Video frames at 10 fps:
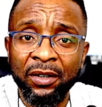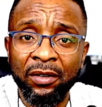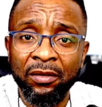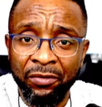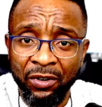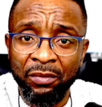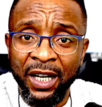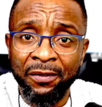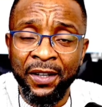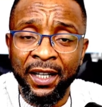from
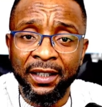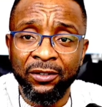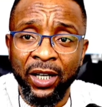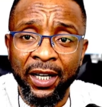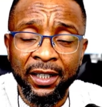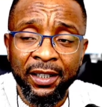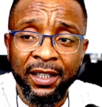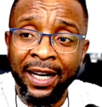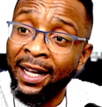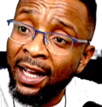that thing, right?
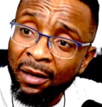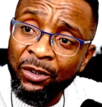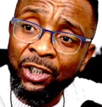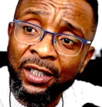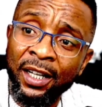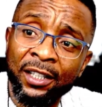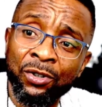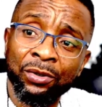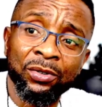And I appreciate that too.